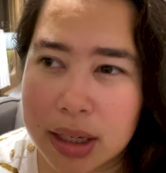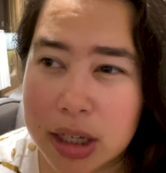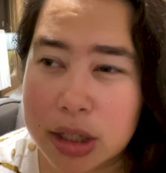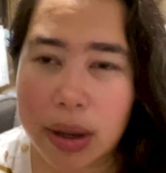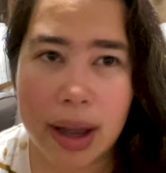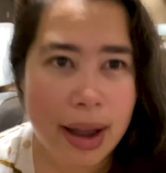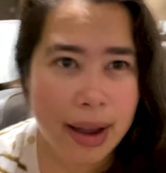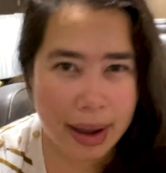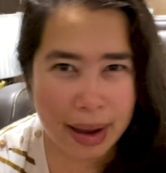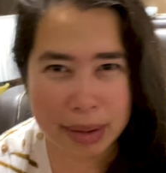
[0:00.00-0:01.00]
so I,
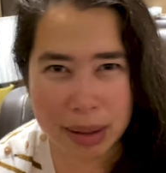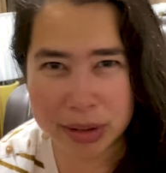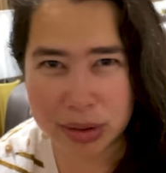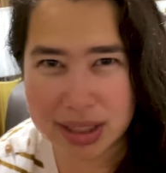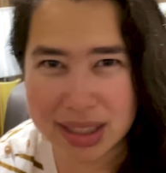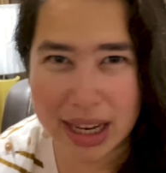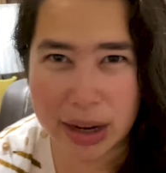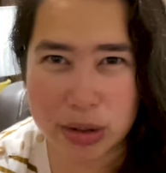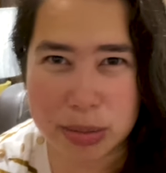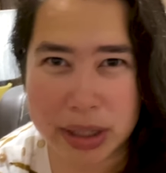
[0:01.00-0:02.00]
I'm coming to this
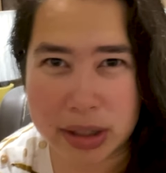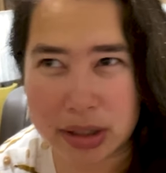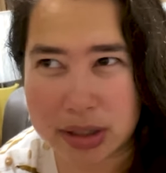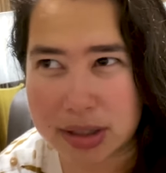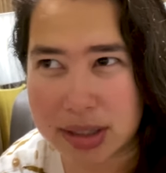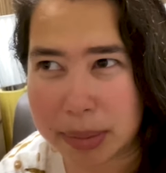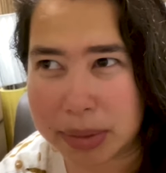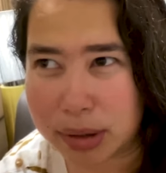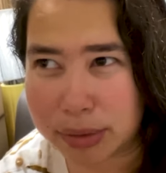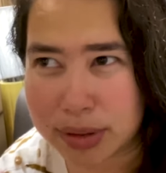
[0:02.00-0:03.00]
lounge because I'm
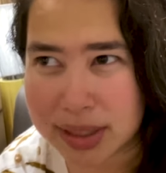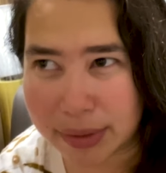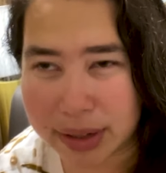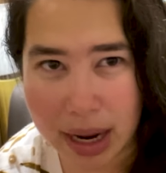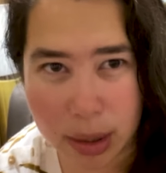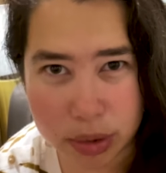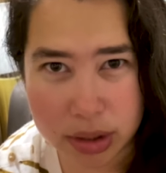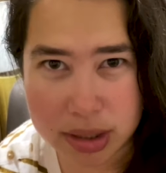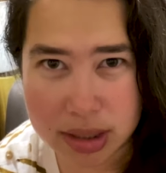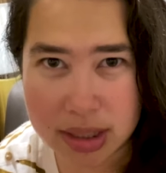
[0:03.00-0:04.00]
here for seven
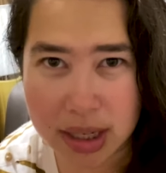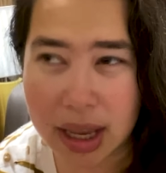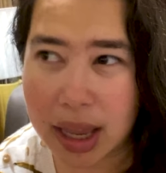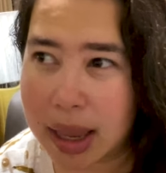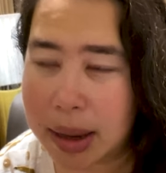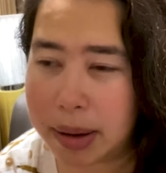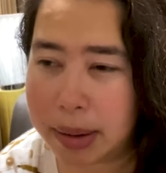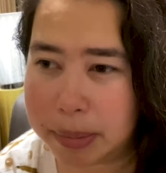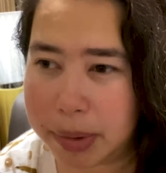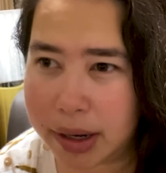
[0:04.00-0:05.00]
hours
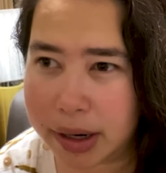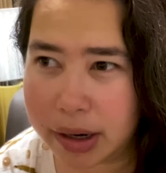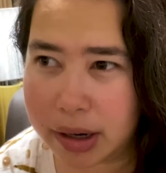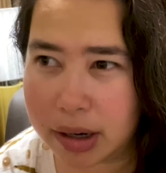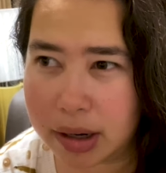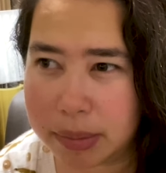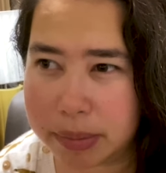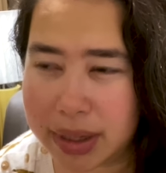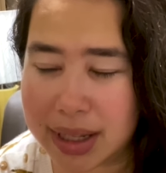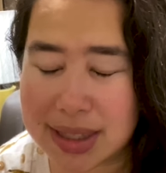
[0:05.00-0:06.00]
but um
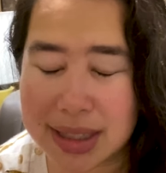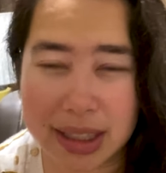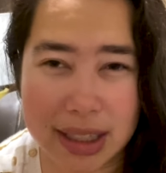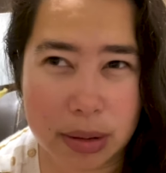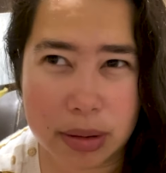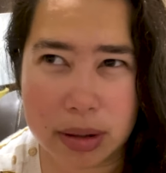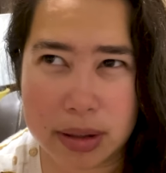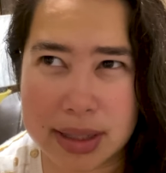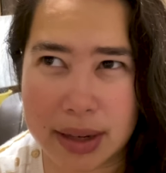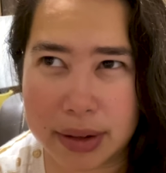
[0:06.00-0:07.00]
it's like
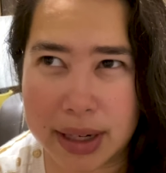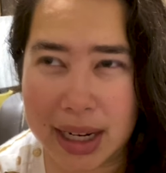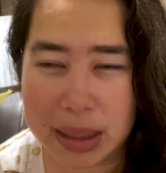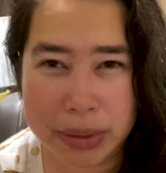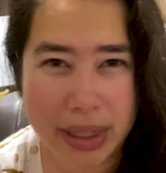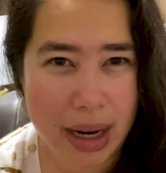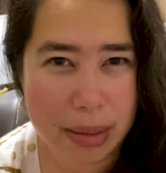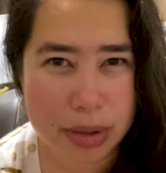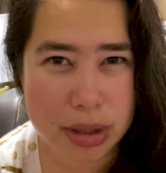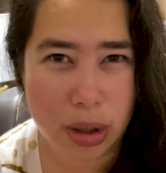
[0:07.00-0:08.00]
7 8
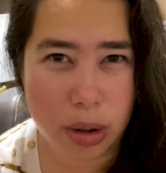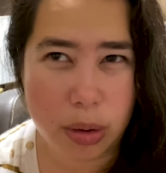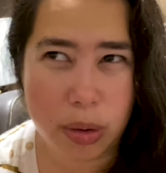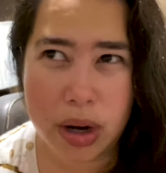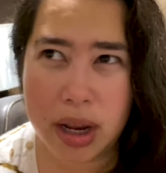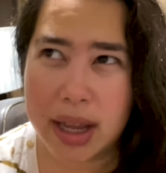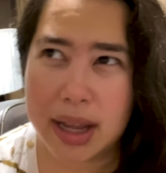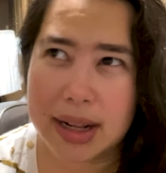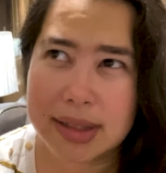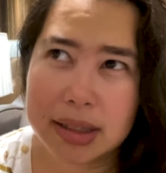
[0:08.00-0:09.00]
p.m so
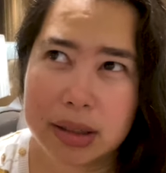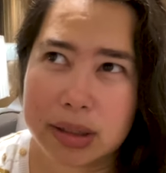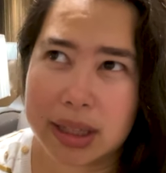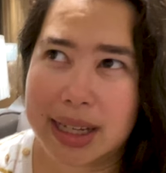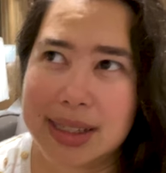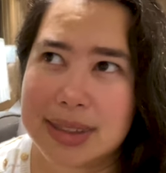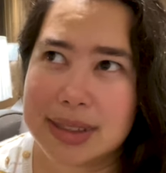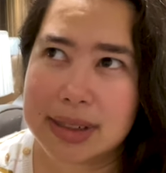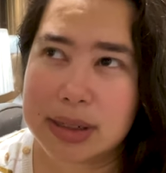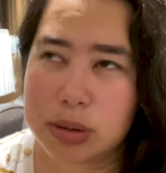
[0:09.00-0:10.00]
it's a little late
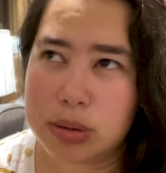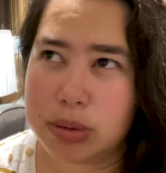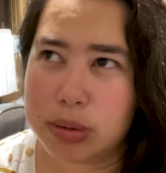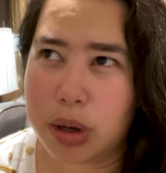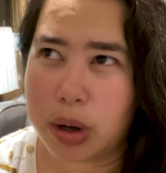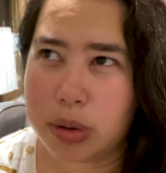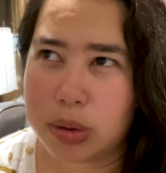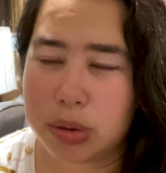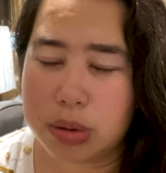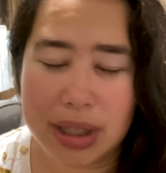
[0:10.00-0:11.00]
to
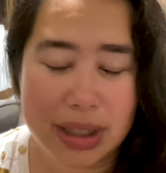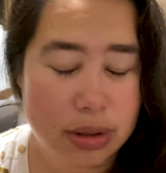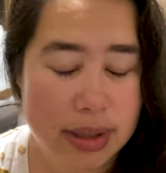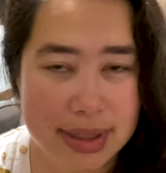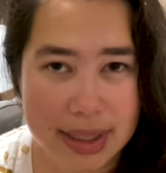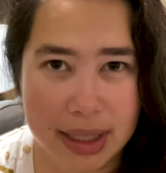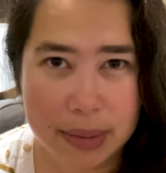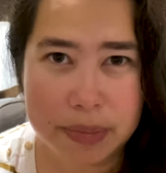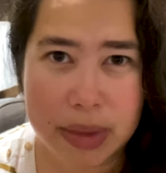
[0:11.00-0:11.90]
go into the city